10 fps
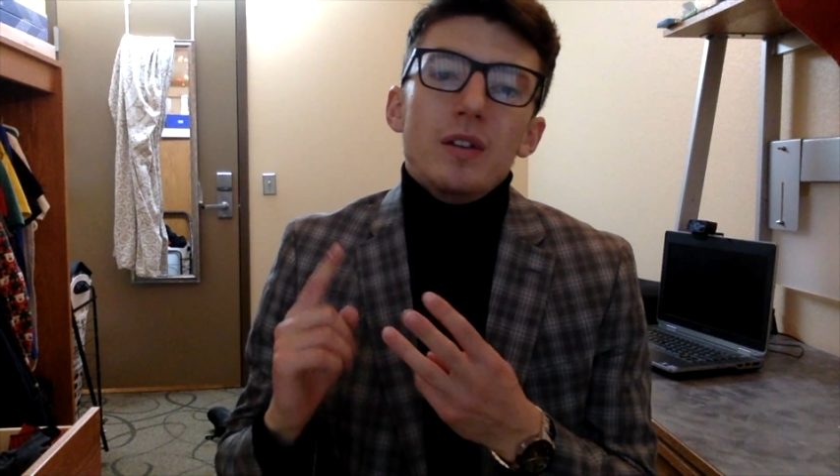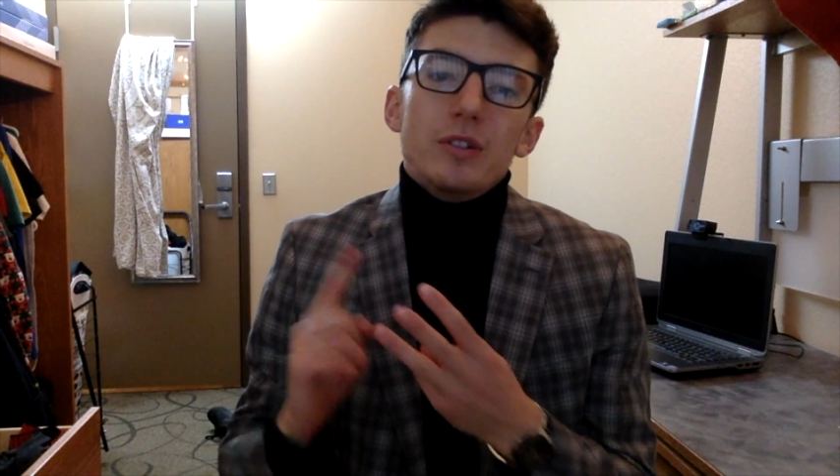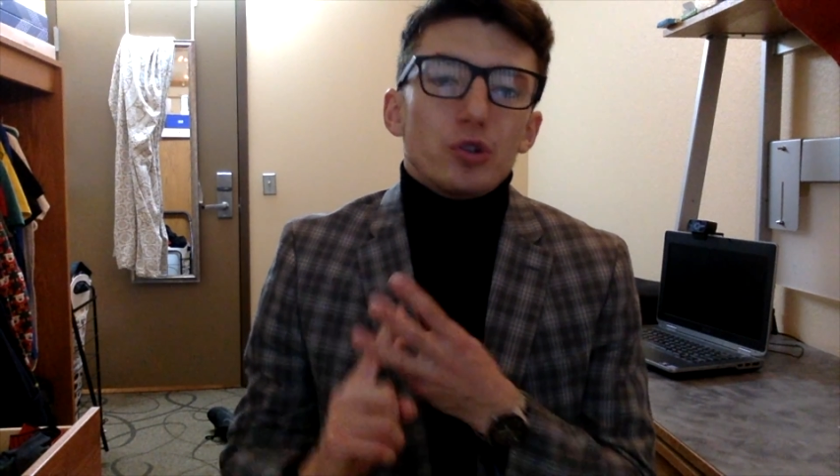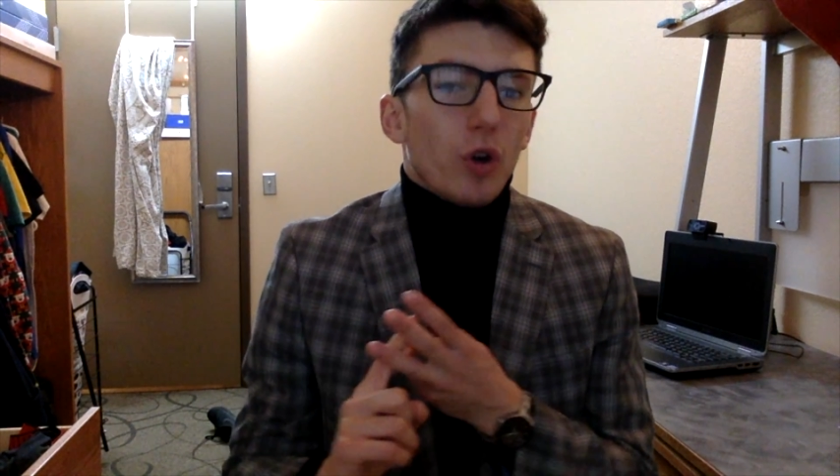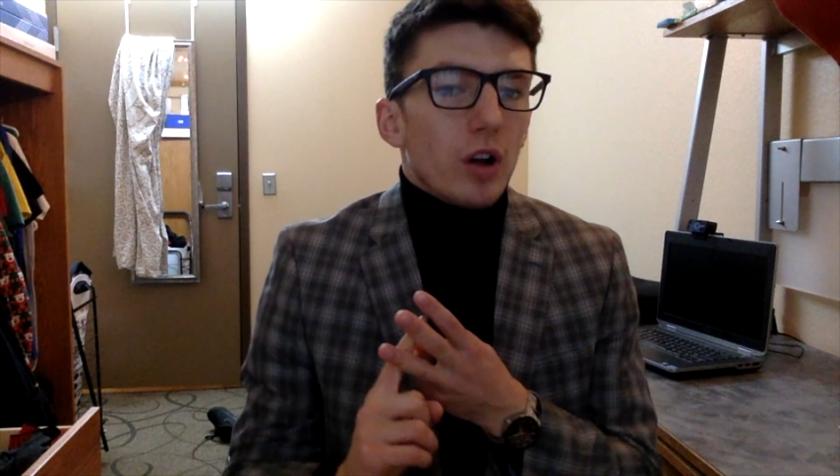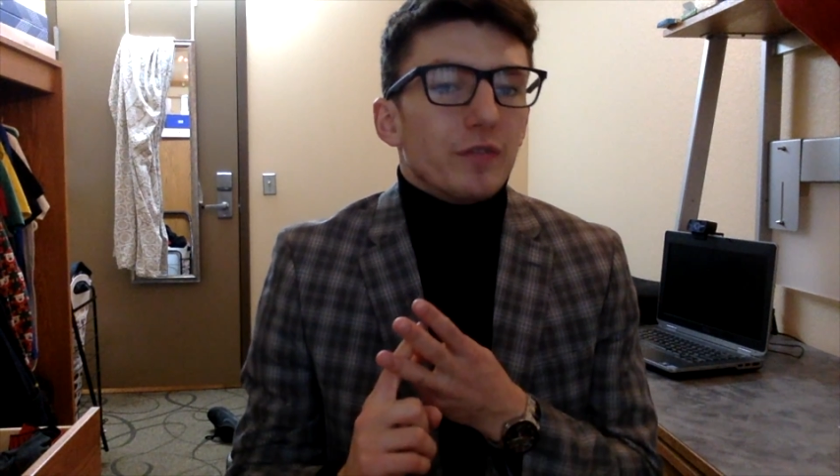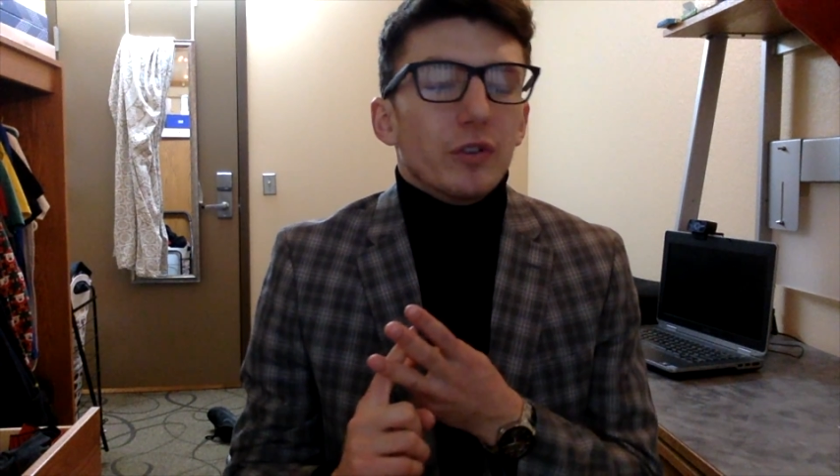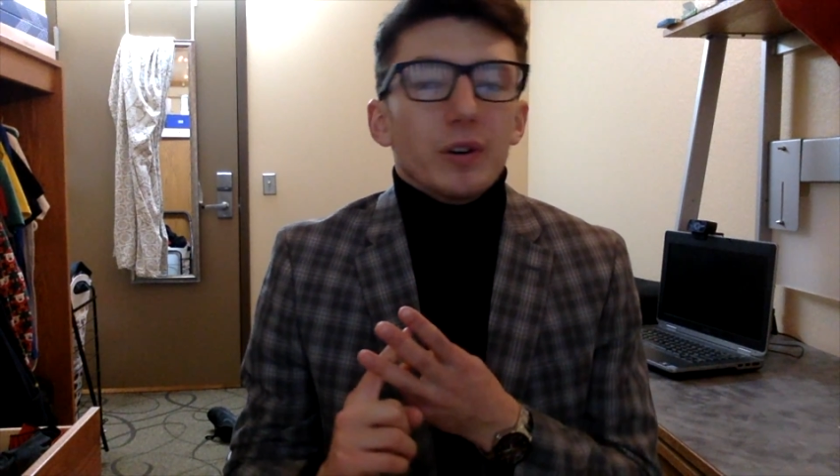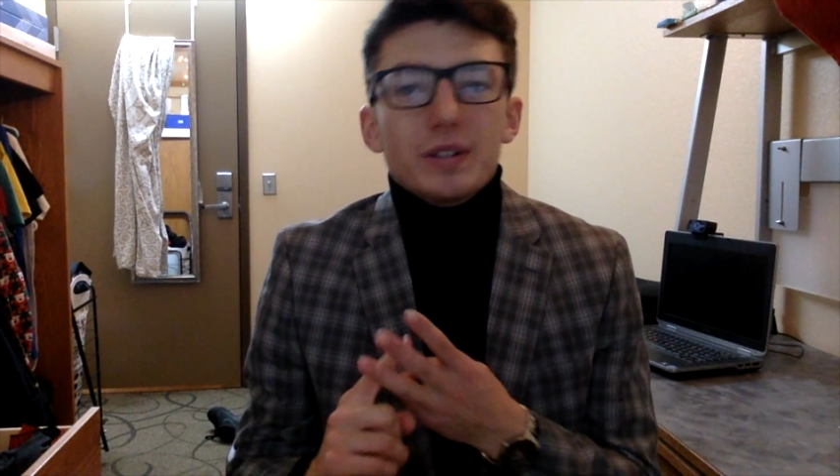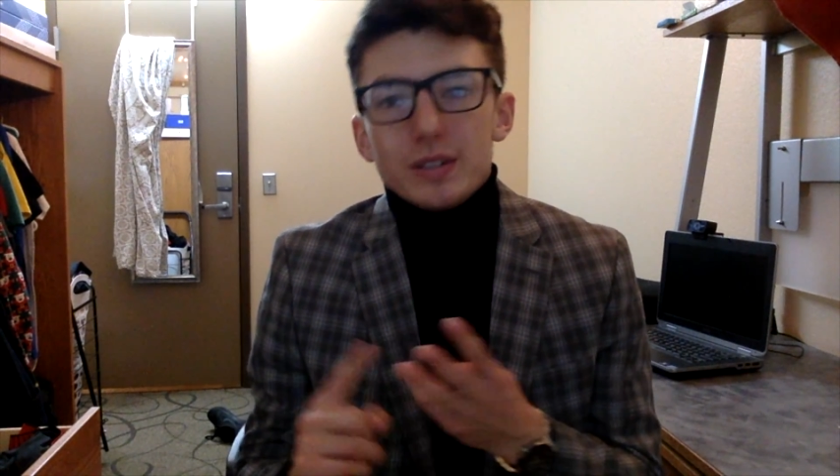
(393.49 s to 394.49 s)
strong
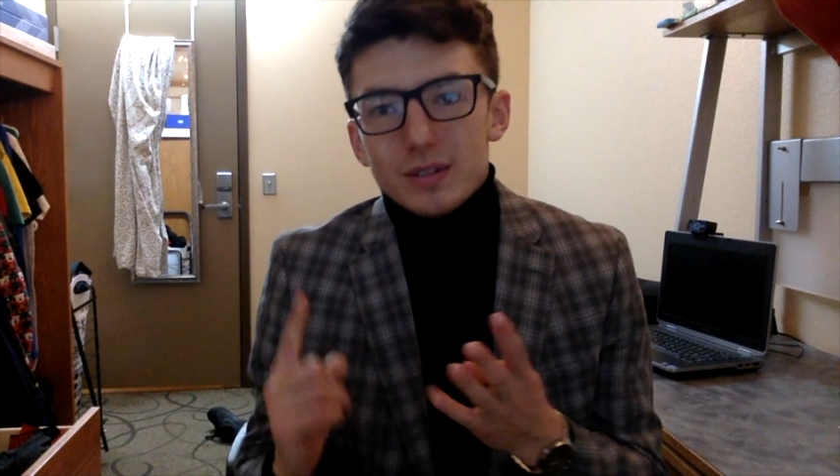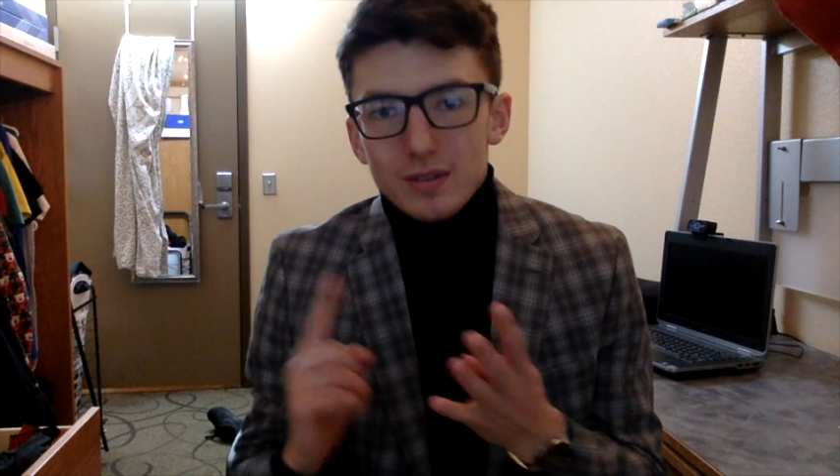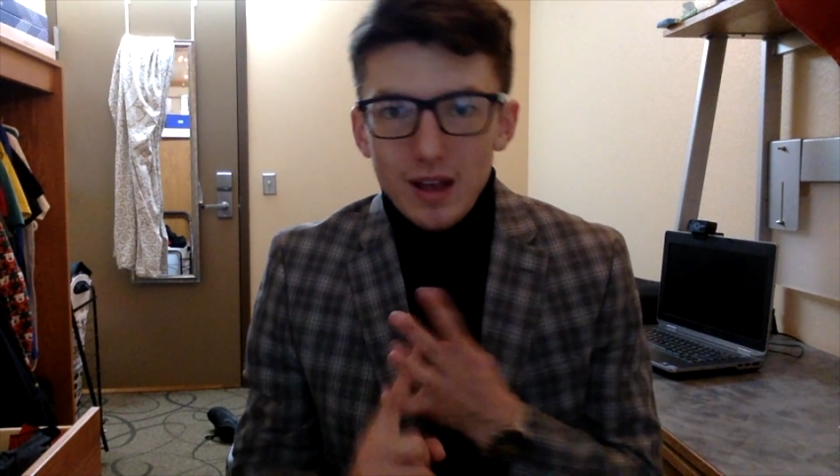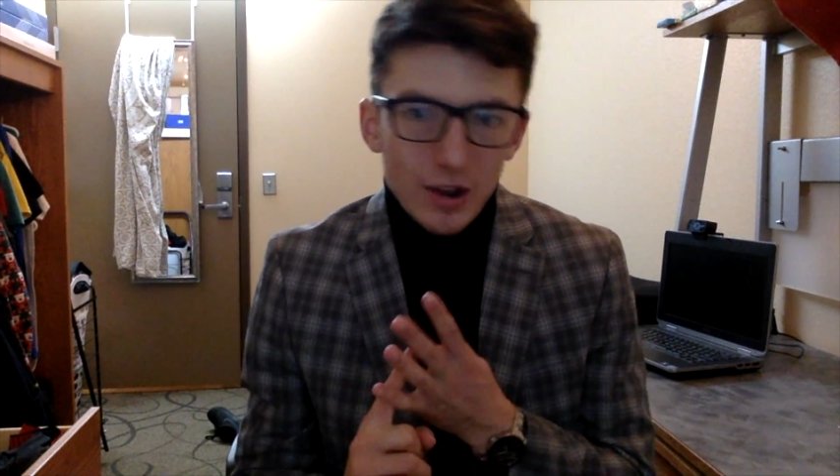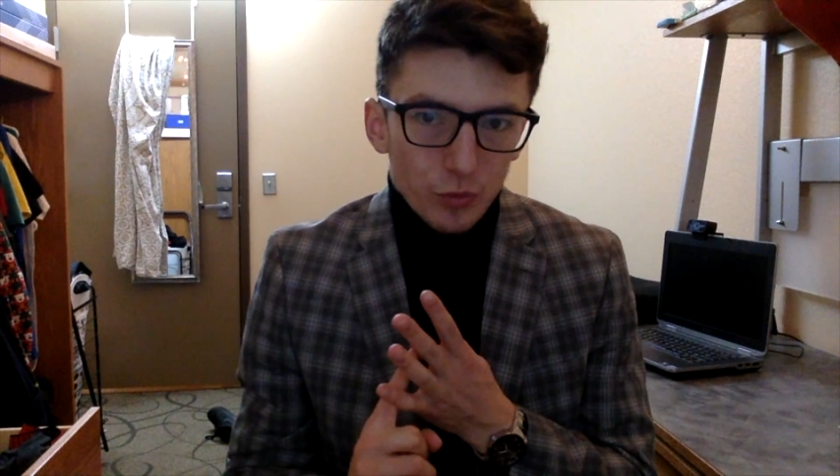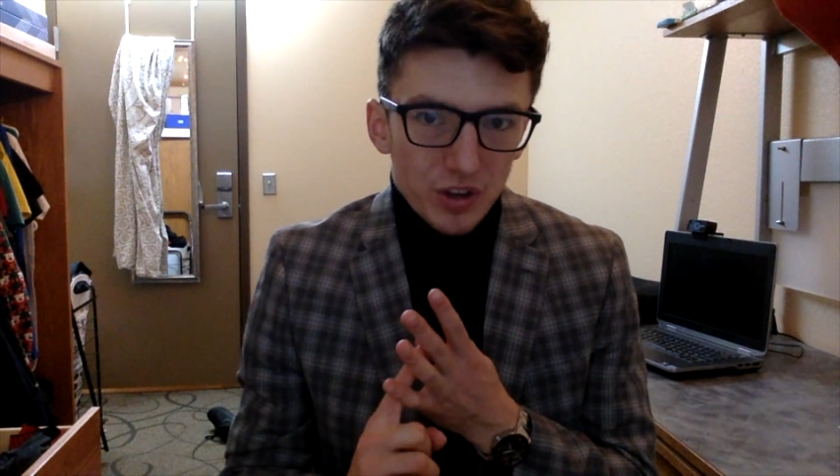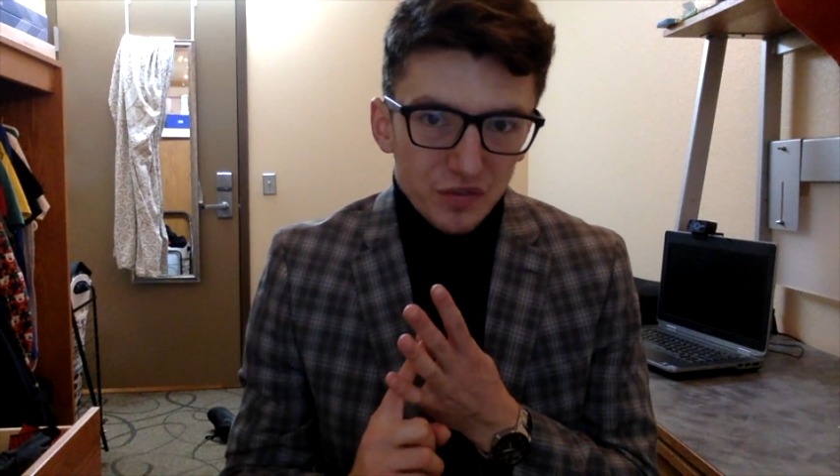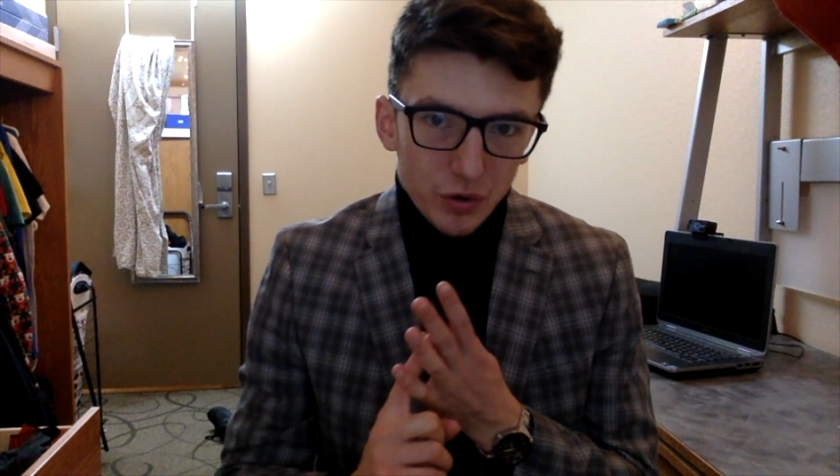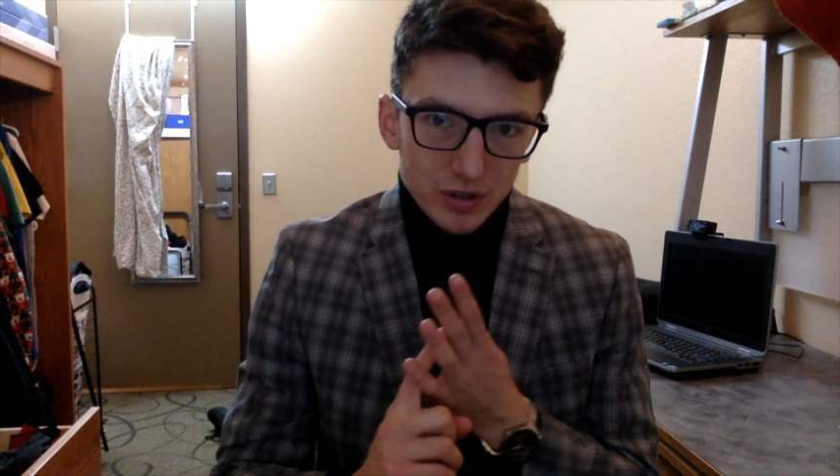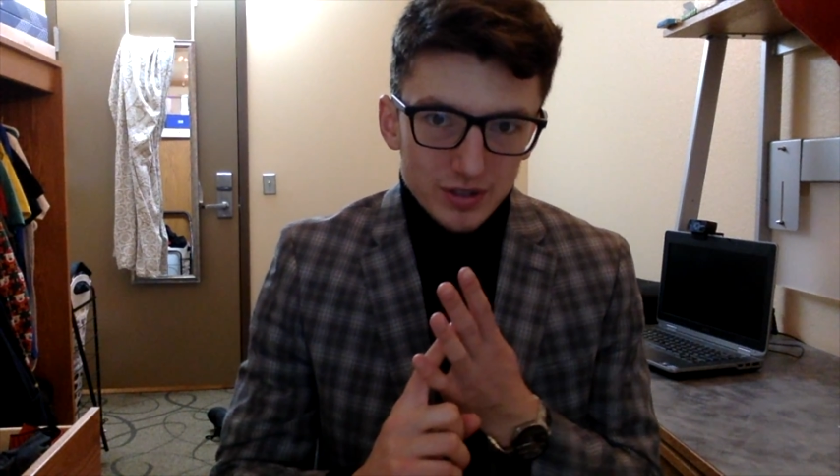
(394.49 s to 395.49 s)
force, and weak
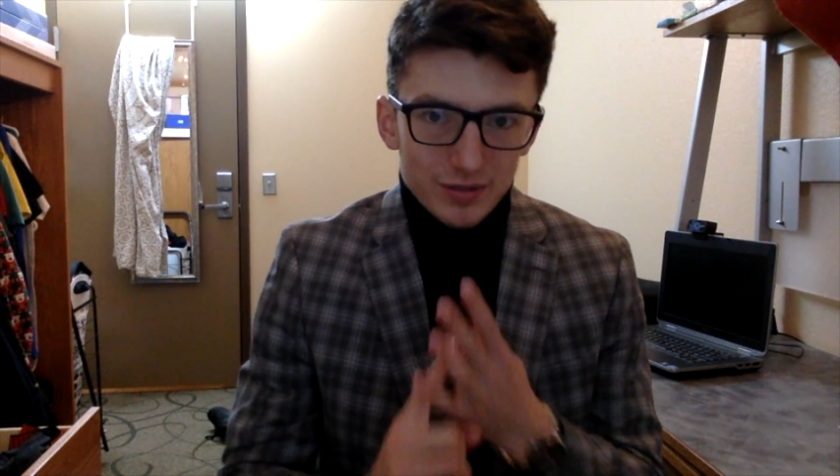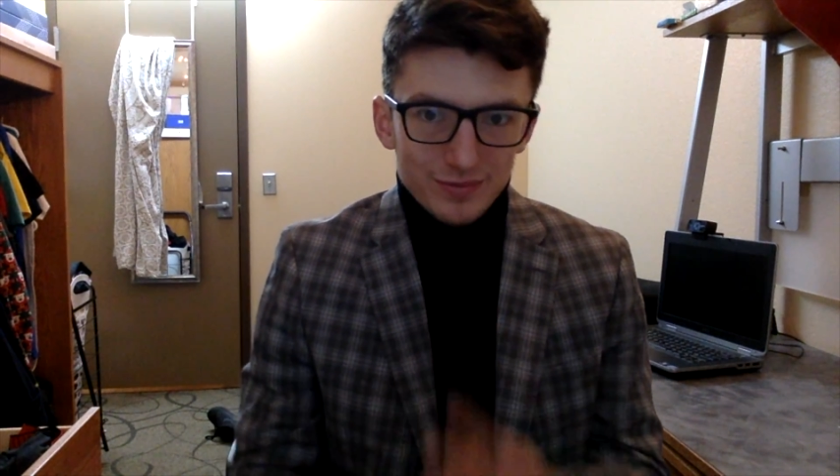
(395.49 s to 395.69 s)
force.